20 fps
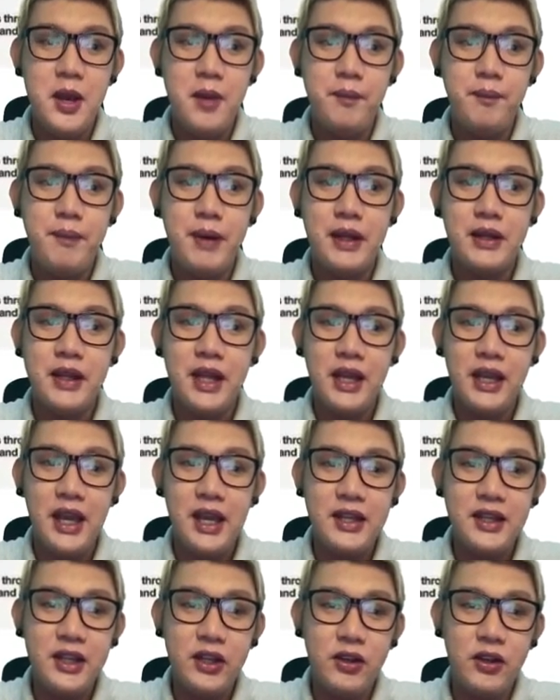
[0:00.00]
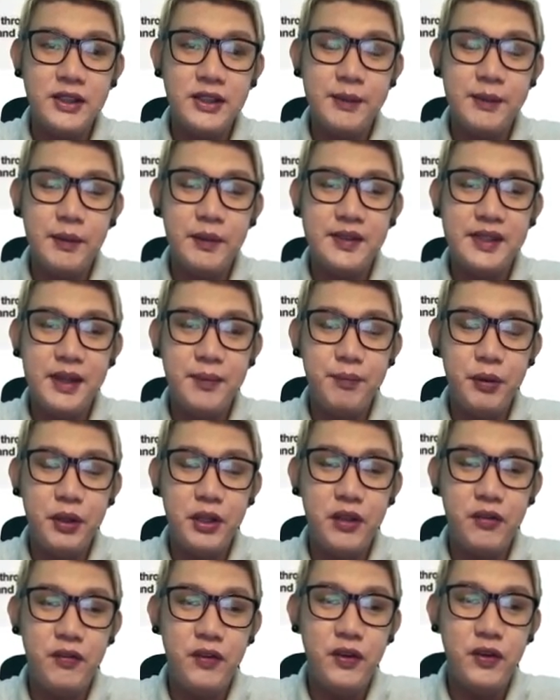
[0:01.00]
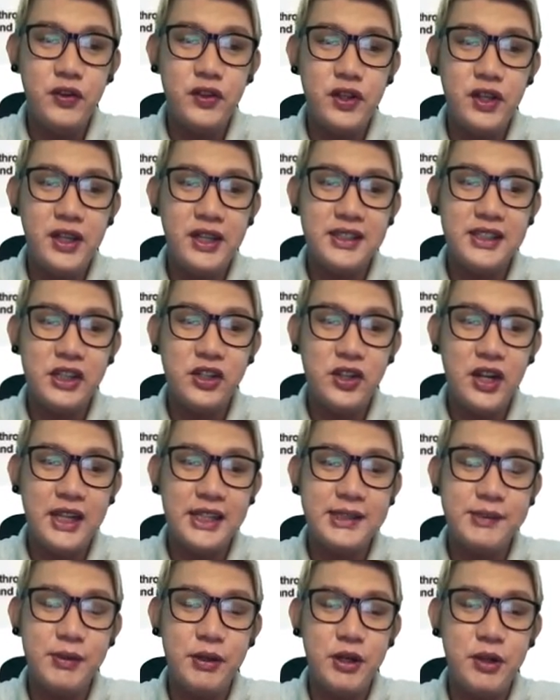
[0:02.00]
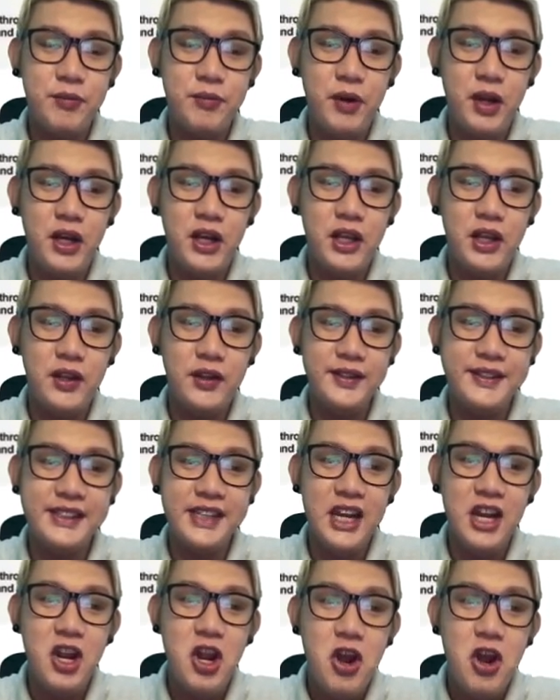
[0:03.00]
But again, the concept of simple diffusion is a transport of molecules